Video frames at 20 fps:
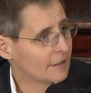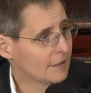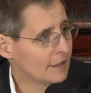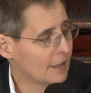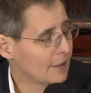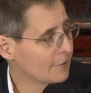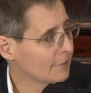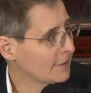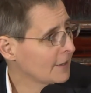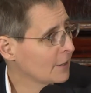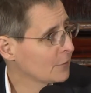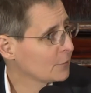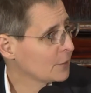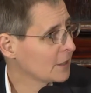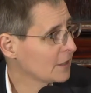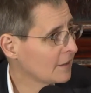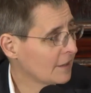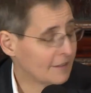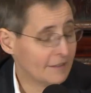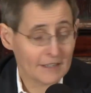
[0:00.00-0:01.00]
Cloud
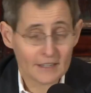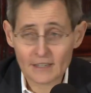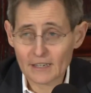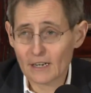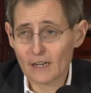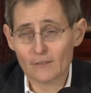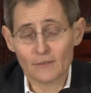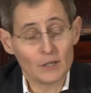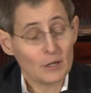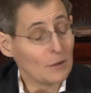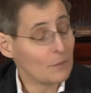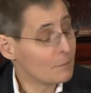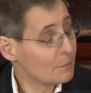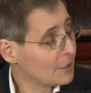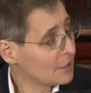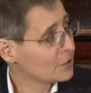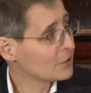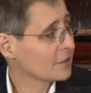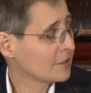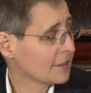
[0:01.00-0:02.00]
Foundry and cloud.gov and a
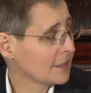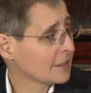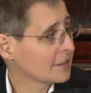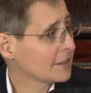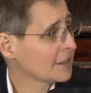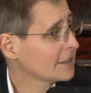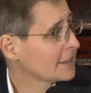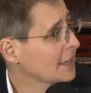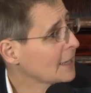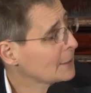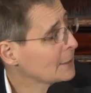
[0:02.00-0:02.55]
bunch of things like